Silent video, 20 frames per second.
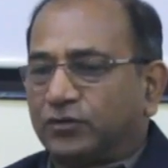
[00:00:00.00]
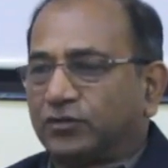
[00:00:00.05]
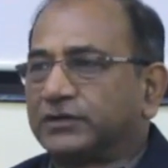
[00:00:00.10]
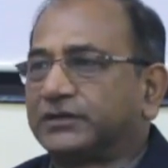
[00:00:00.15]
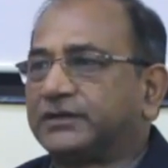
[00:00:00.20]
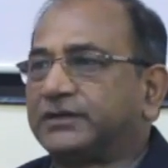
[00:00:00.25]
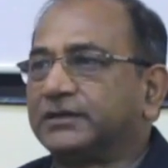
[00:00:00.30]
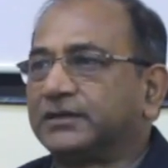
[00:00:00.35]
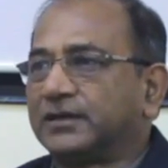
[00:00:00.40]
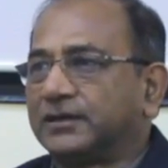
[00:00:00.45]
to as
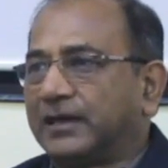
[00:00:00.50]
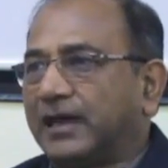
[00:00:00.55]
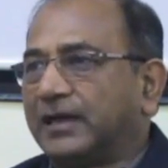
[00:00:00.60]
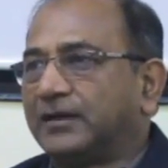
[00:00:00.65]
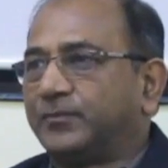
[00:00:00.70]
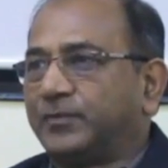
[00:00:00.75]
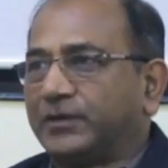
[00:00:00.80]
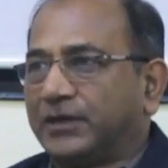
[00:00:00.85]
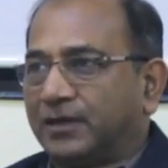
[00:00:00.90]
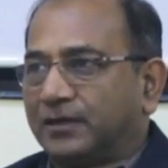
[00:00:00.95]
Kiran
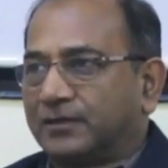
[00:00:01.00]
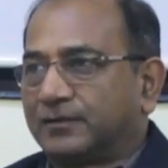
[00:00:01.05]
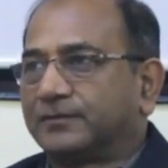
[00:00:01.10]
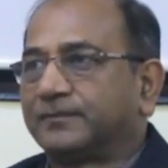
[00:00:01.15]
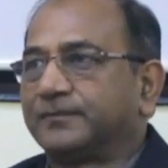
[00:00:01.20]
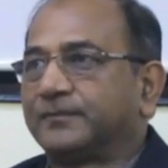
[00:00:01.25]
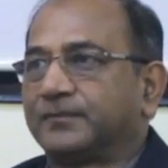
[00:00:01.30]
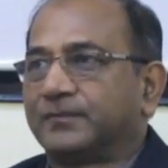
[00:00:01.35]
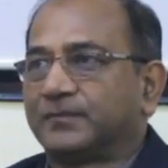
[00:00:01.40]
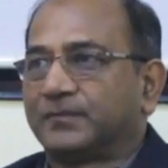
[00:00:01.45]
IPR.
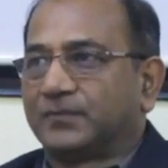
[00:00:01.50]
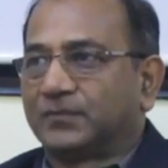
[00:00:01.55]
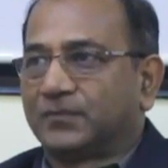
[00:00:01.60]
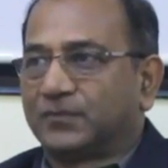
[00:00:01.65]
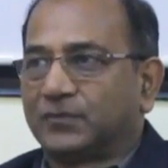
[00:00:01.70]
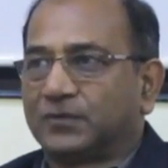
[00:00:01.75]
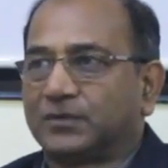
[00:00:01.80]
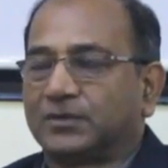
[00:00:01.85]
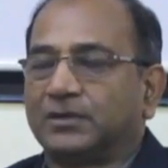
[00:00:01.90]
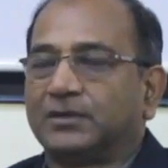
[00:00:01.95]

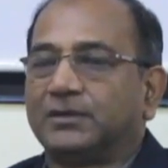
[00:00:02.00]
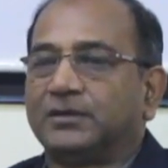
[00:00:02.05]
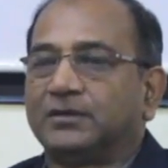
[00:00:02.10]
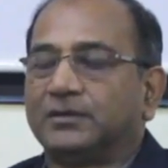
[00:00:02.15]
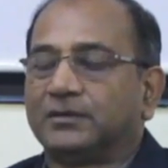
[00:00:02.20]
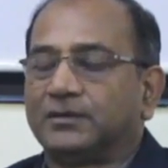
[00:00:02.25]
Okay.